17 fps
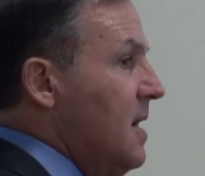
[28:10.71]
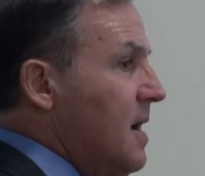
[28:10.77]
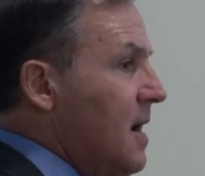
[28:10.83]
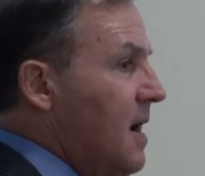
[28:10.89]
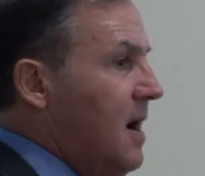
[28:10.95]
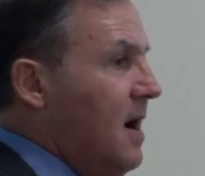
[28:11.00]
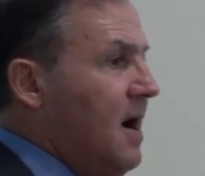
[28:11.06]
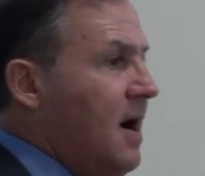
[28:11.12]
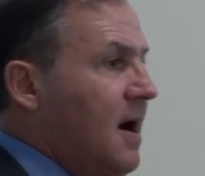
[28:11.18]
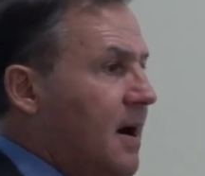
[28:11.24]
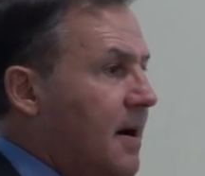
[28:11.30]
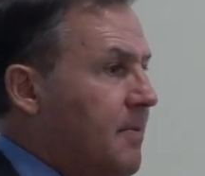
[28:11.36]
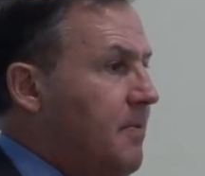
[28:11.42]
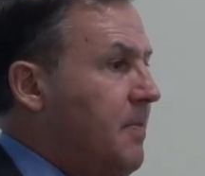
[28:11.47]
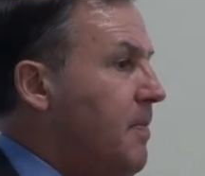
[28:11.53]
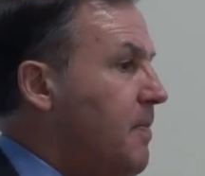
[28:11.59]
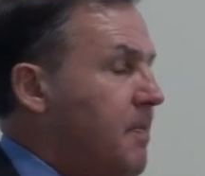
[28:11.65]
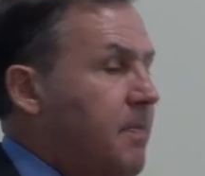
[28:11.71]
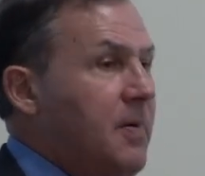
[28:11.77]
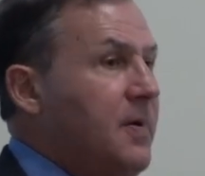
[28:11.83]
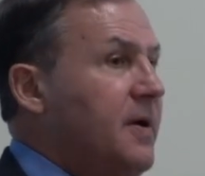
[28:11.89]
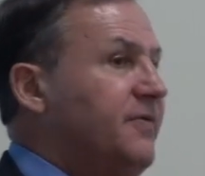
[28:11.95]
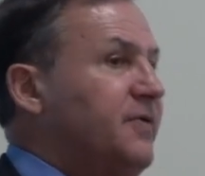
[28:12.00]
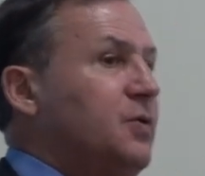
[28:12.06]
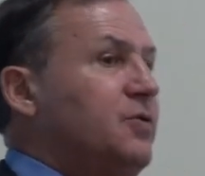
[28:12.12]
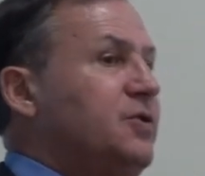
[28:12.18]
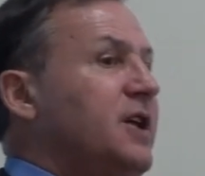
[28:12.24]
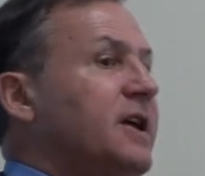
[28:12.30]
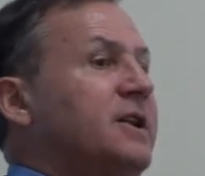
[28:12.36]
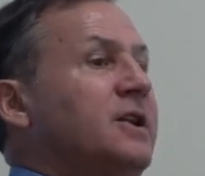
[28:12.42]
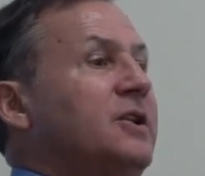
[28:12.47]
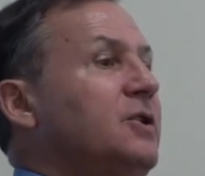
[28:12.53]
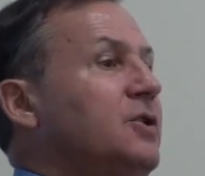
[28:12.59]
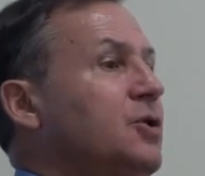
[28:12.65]
If you
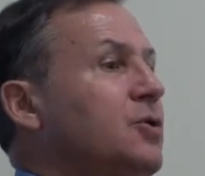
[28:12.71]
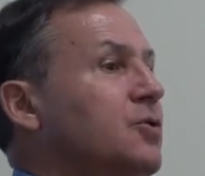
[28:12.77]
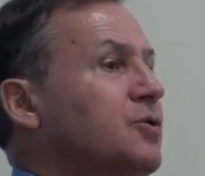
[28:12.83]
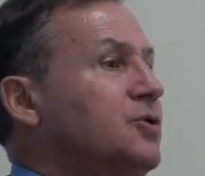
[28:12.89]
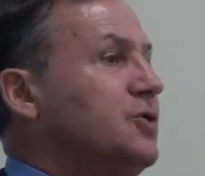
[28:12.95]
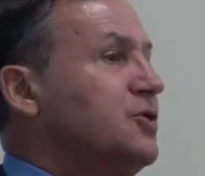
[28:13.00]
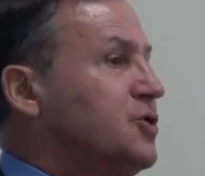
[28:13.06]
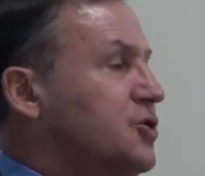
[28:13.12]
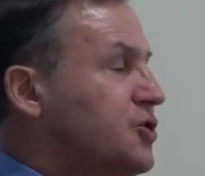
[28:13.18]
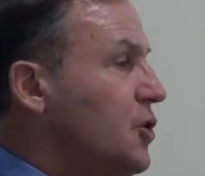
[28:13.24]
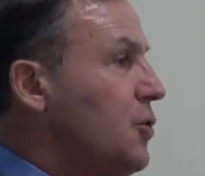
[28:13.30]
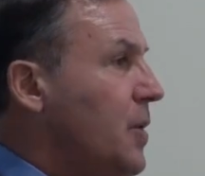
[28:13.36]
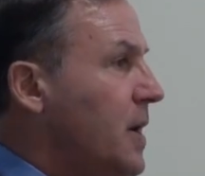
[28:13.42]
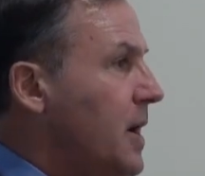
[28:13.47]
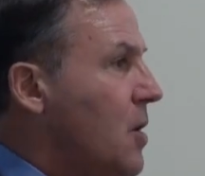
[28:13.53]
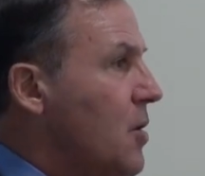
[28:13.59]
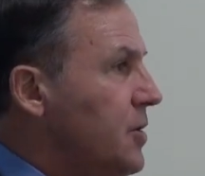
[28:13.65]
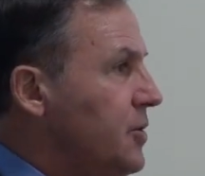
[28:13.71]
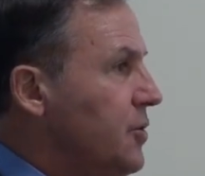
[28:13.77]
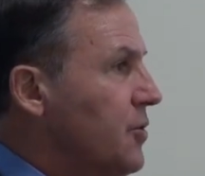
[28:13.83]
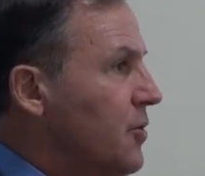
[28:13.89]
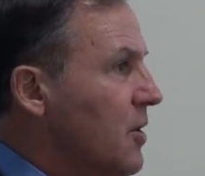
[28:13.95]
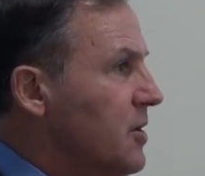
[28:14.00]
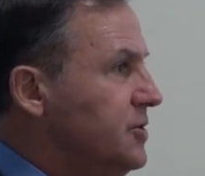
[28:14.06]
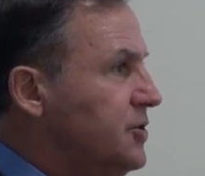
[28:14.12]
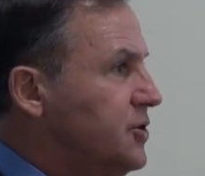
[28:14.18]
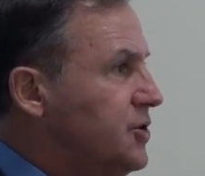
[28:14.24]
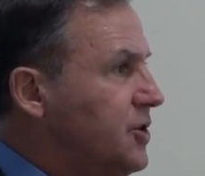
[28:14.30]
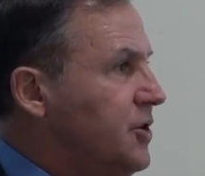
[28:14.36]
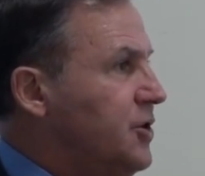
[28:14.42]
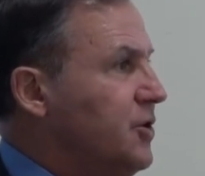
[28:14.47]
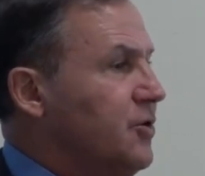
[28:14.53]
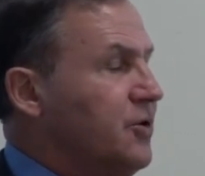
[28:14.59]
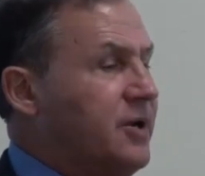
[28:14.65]
didn't, you're just suing on your
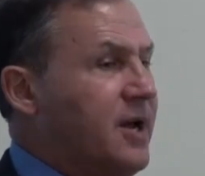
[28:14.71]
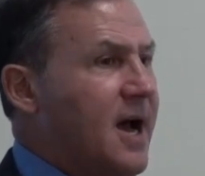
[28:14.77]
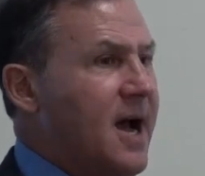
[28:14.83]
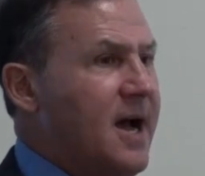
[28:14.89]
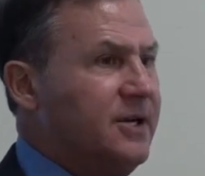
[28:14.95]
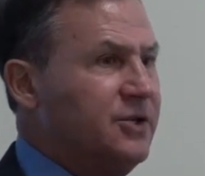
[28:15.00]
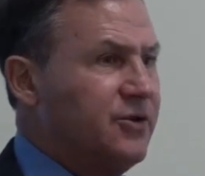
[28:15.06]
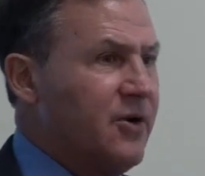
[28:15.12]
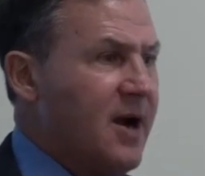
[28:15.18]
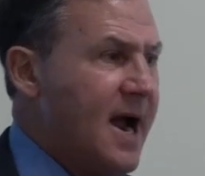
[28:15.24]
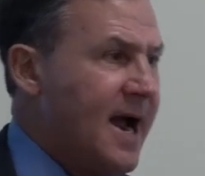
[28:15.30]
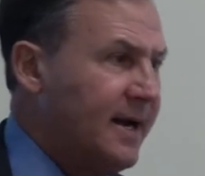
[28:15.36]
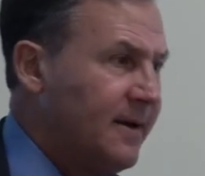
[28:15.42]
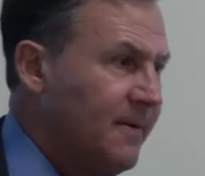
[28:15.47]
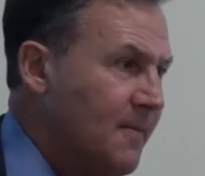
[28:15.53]
unsecured contract.